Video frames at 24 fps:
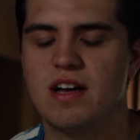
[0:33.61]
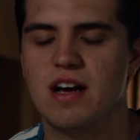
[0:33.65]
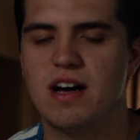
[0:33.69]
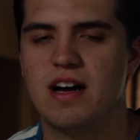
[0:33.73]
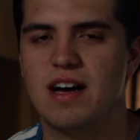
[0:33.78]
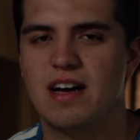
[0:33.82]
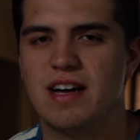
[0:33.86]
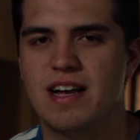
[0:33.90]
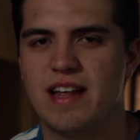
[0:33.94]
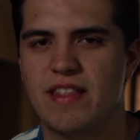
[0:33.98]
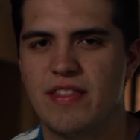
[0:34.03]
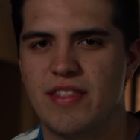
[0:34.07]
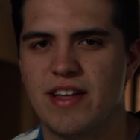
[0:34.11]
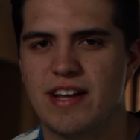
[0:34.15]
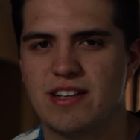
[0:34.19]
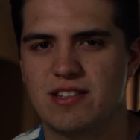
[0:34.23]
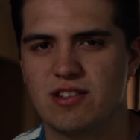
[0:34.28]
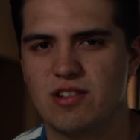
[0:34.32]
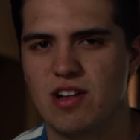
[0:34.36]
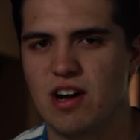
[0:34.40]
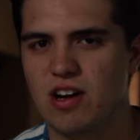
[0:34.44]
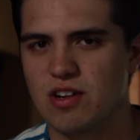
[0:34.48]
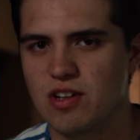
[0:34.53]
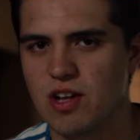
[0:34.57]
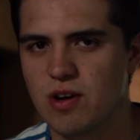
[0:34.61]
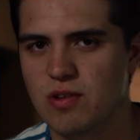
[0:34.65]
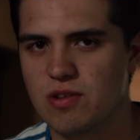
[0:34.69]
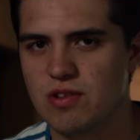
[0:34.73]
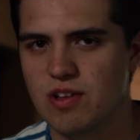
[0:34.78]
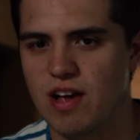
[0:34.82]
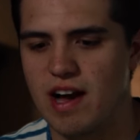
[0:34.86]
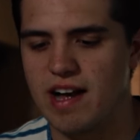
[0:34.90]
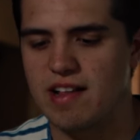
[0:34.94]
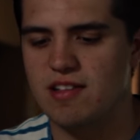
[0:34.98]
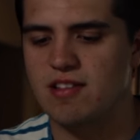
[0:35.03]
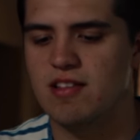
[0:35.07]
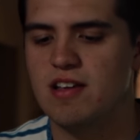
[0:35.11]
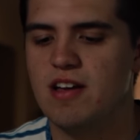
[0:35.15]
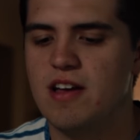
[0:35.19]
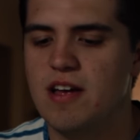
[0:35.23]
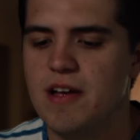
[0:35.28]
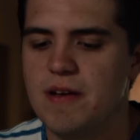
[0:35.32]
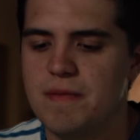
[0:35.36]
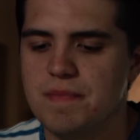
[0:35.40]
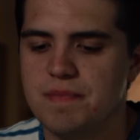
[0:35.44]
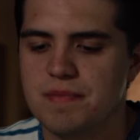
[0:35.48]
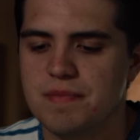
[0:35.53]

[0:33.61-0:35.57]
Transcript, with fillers: uh, and things along those lines.